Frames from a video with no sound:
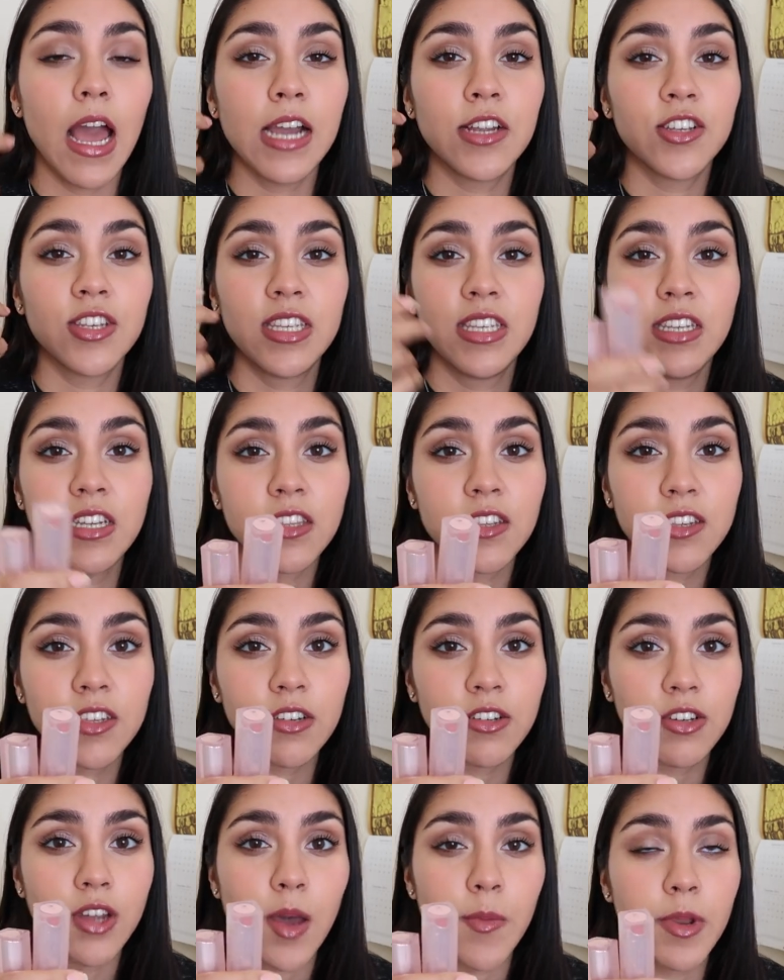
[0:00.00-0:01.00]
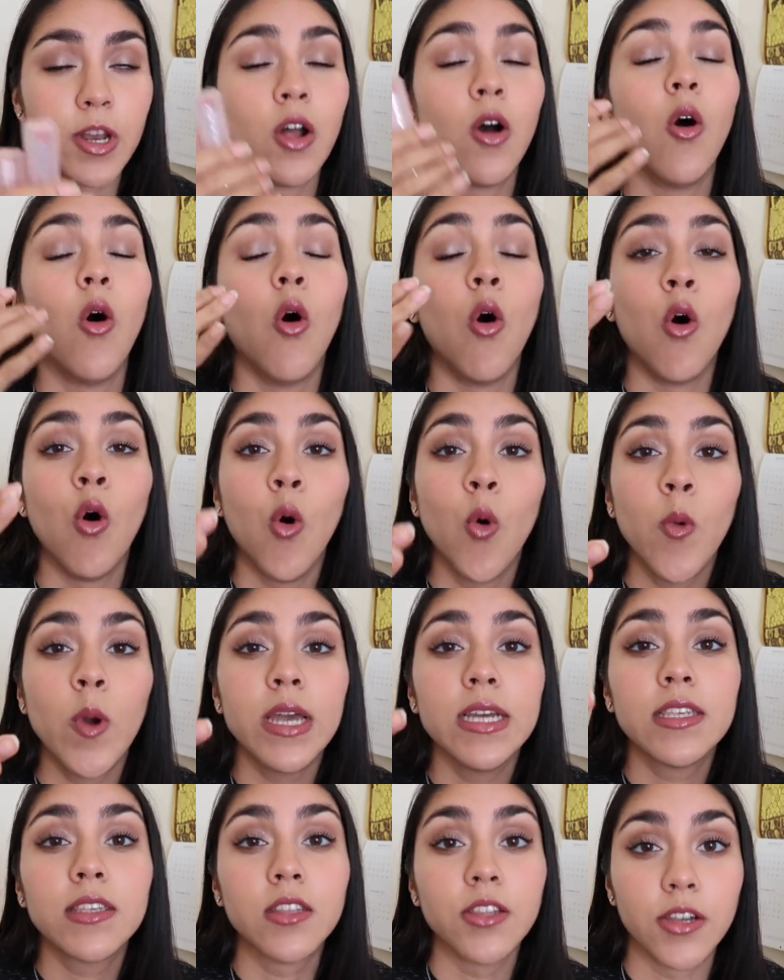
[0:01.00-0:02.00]
I just stick this on top and it
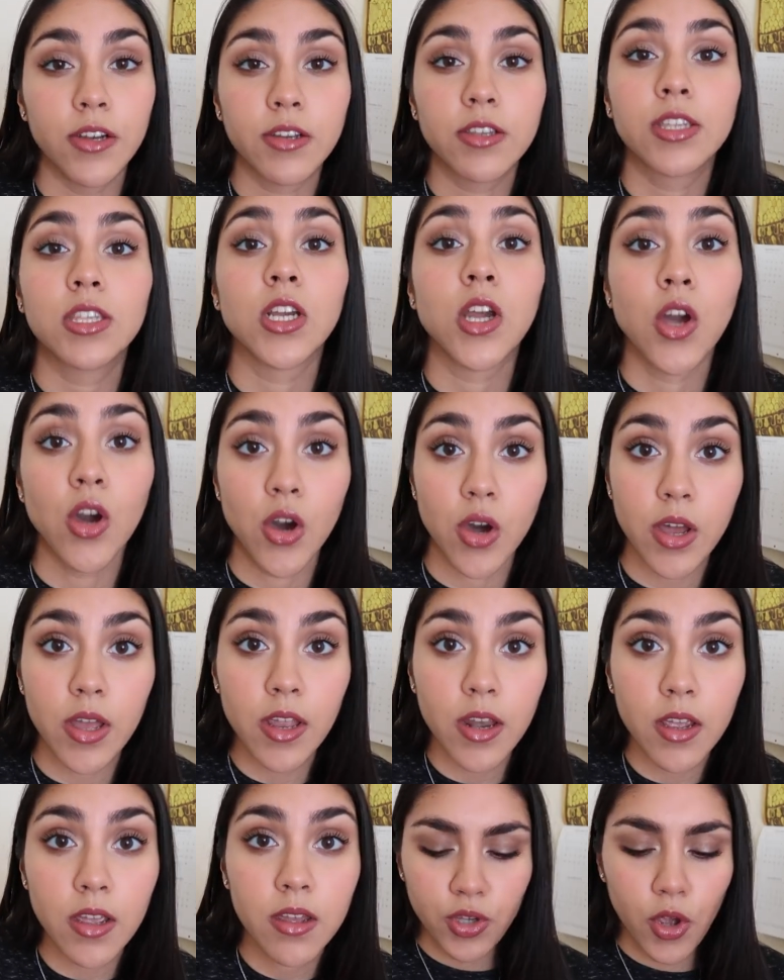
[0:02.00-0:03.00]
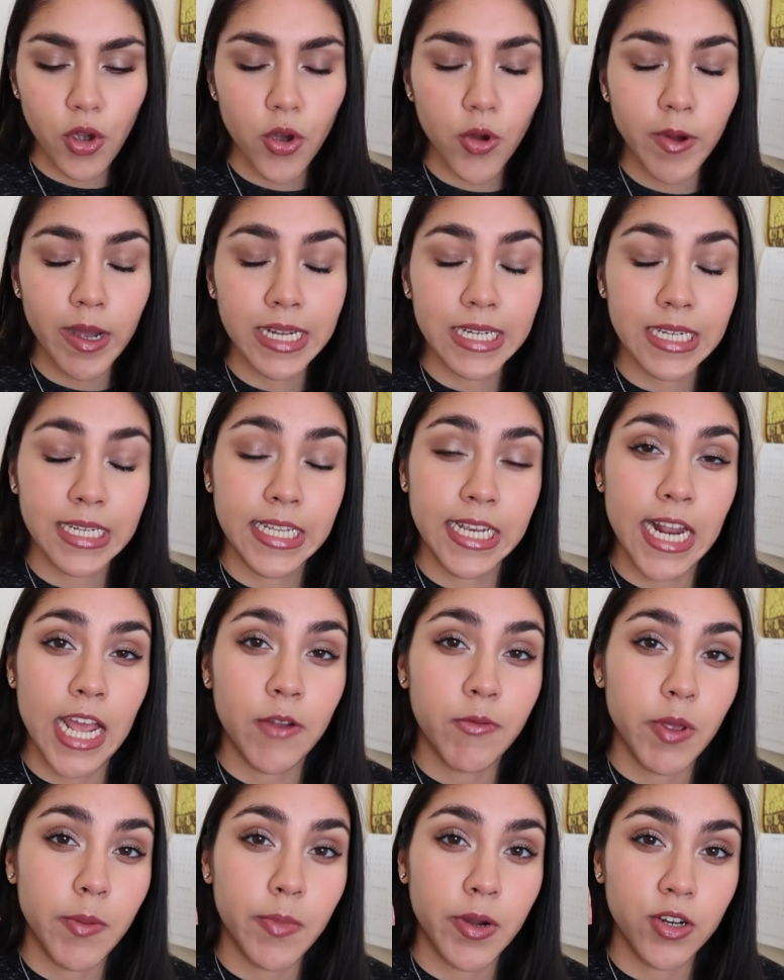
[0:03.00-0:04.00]
always looks good. So, did I
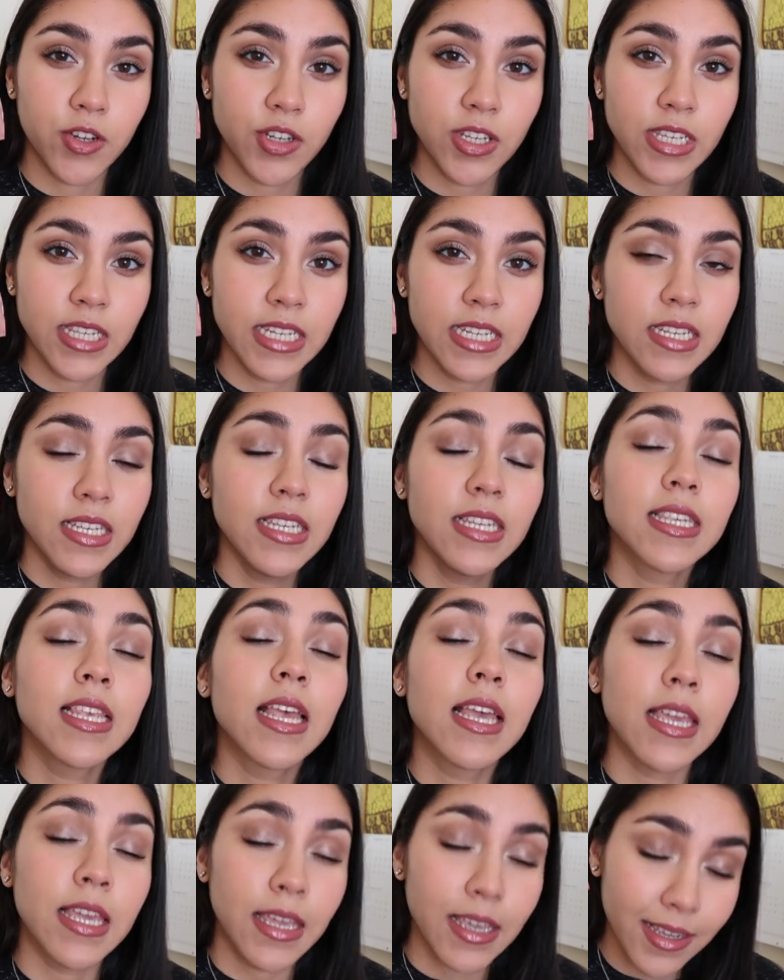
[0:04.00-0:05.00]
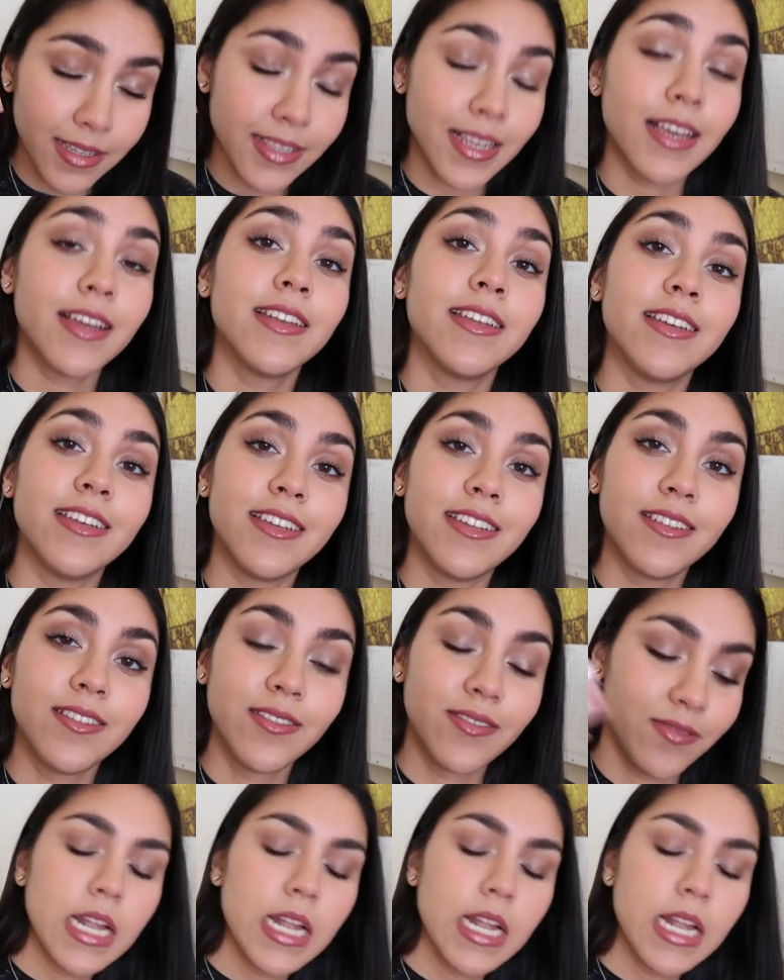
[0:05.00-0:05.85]
repurchase these? Yes, I did.